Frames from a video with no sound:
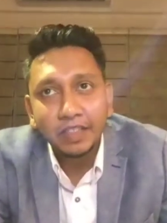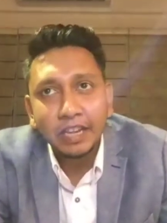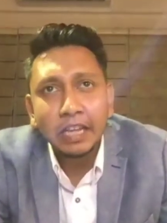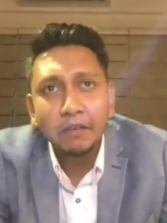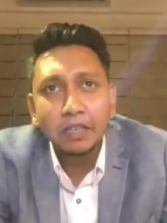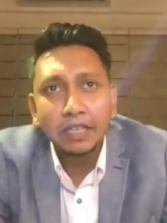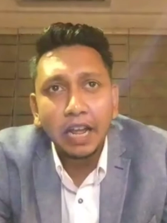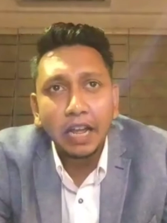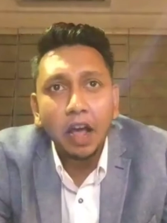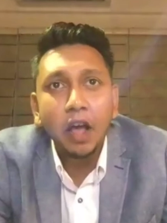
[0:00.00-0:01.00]
he was
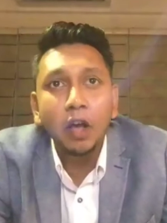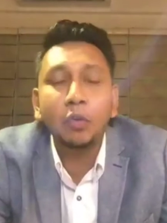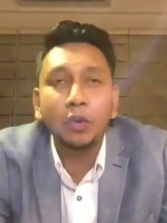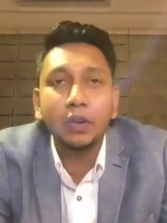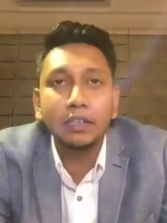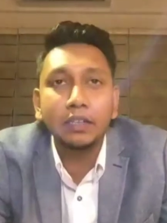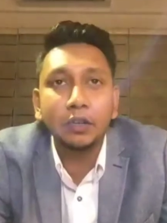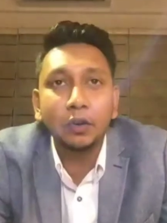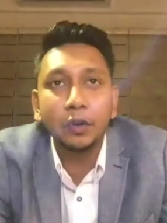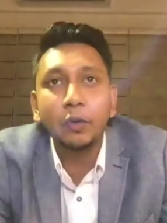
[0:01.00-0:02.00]
like, "Good.
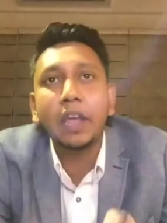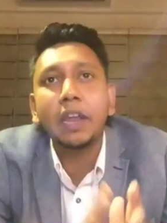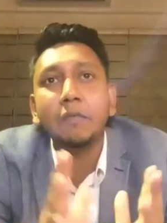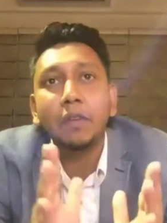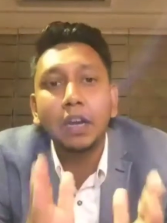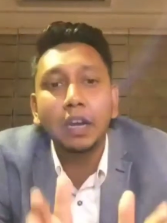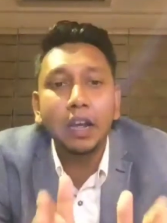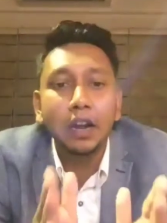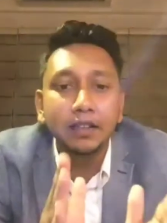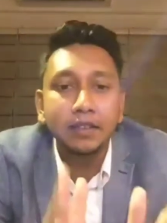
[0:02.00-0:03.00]
So you can work
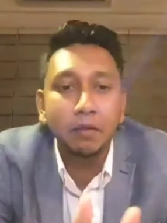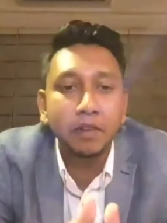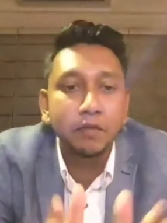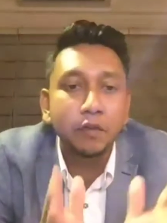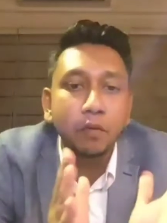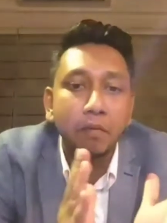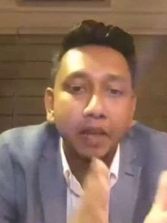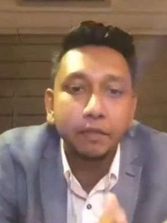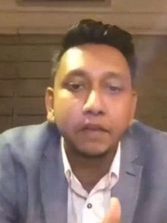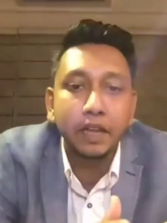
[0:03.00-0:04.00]
under someone from
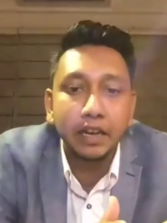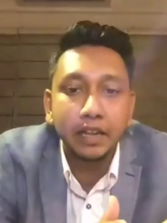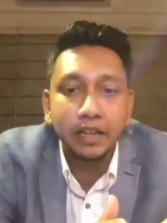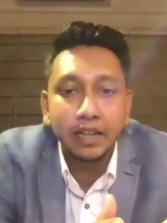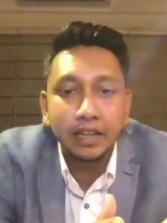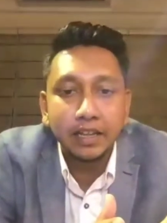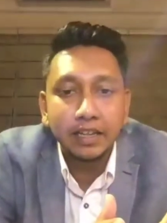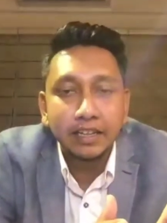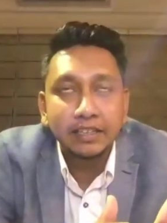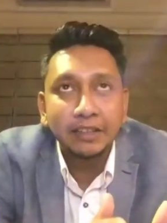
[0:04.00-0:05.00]
my field."
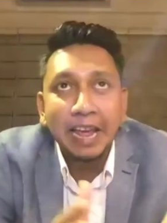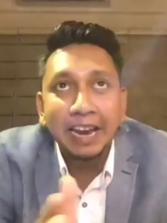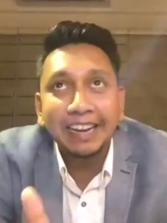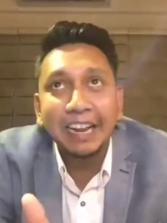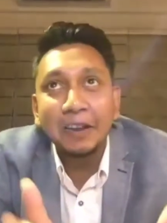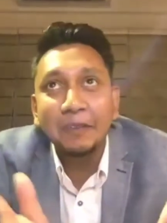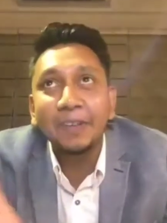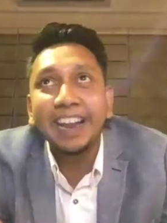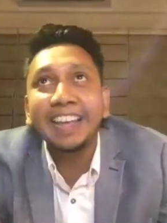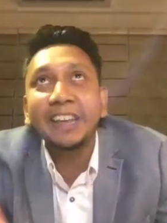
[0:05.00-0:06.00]
So that hit me
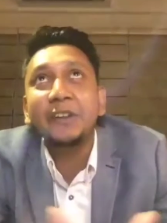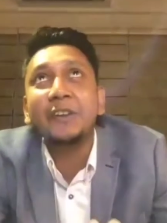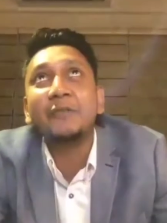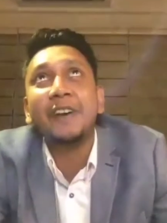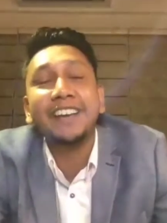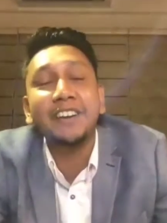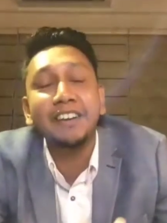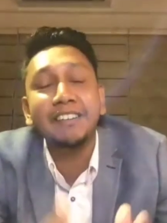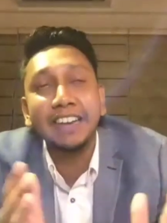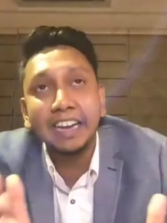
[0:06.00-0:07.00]
like, oh my God,
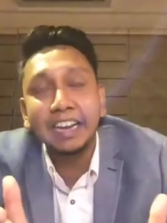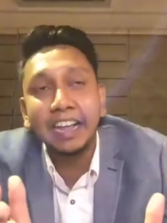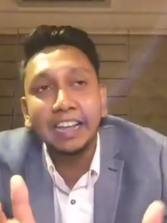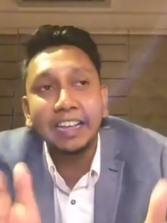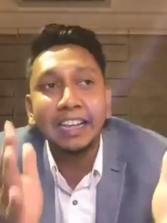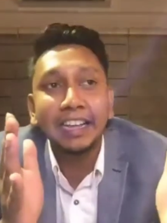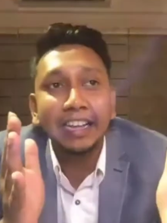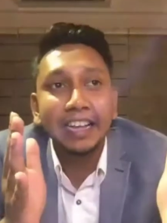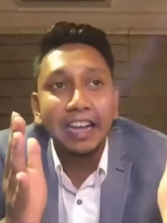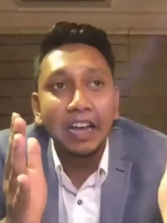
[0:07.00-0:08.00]
really? Like,
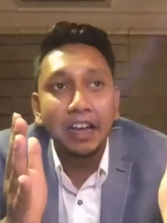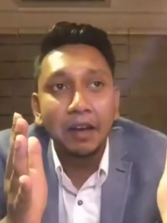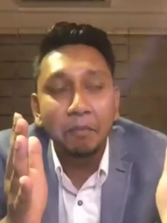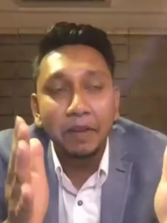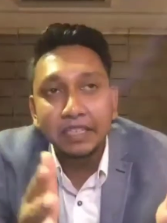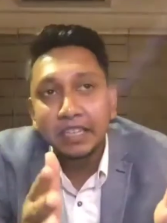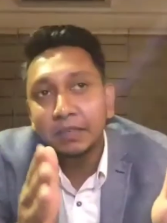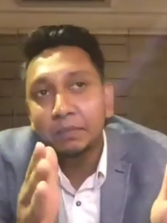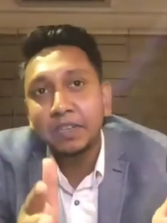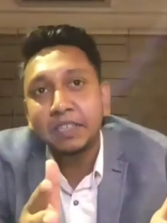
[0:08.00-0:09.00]
a business
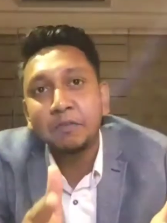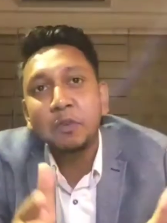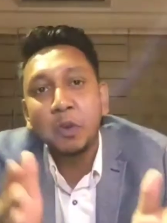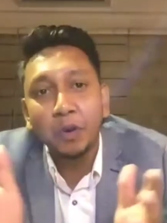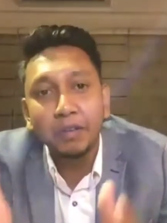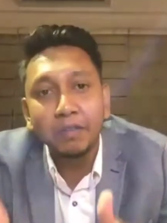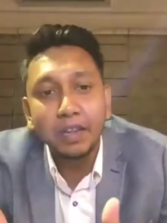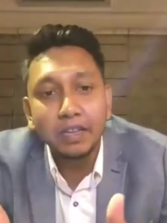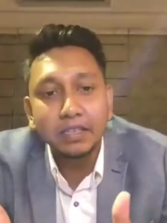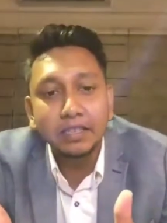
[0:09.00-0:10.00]
person would
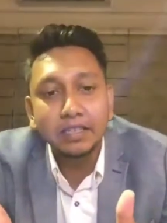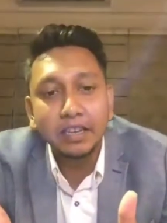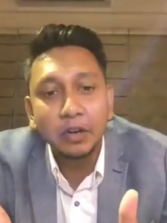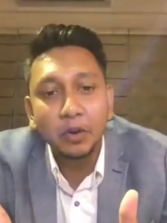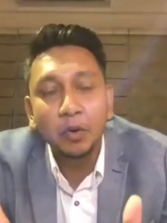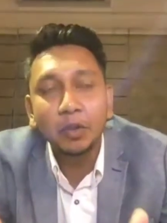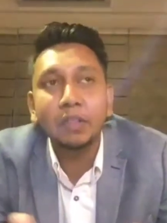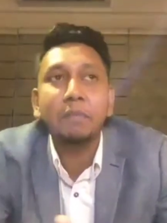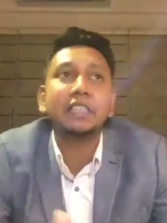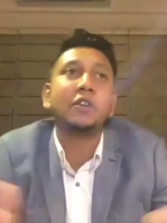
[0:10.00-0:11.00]
always, own
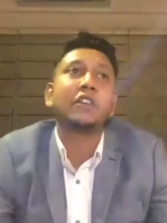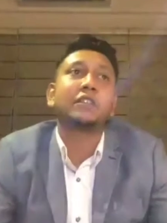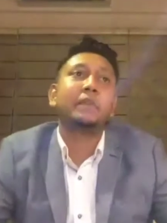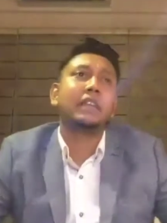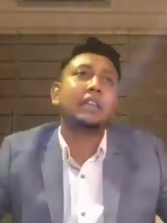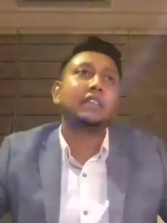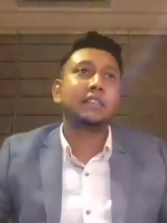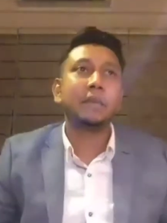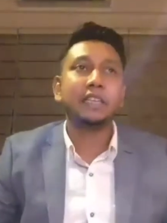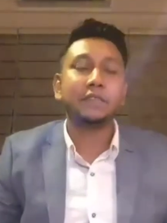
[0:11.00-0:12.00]
the best hospitals,
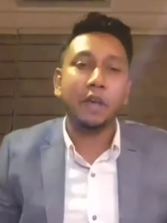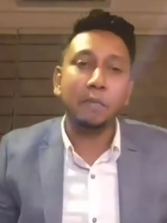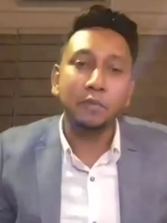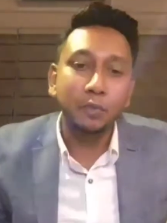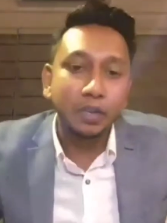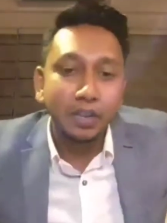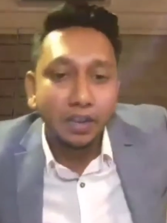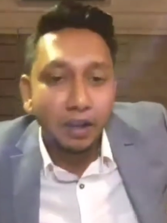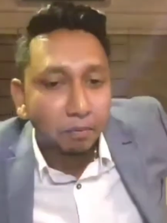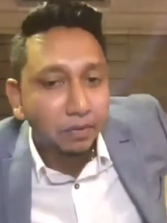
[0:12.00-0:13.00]
the best pharmaceutical
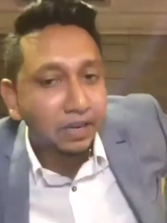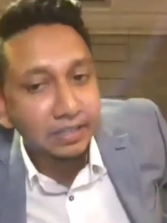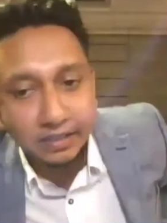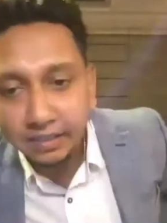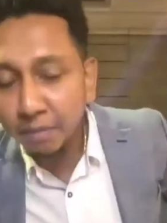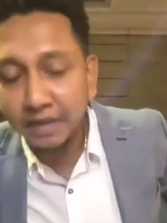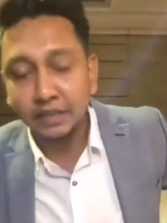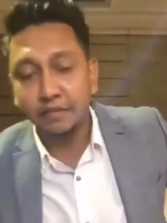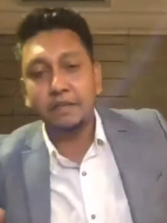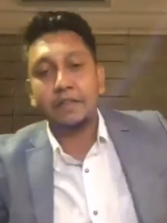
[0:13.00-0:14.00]
companies, the best
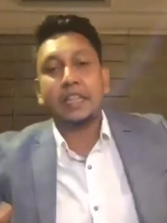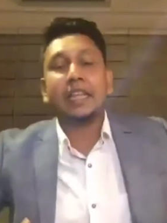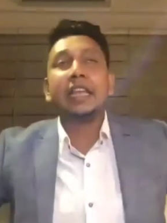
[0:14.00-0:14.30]
of everything.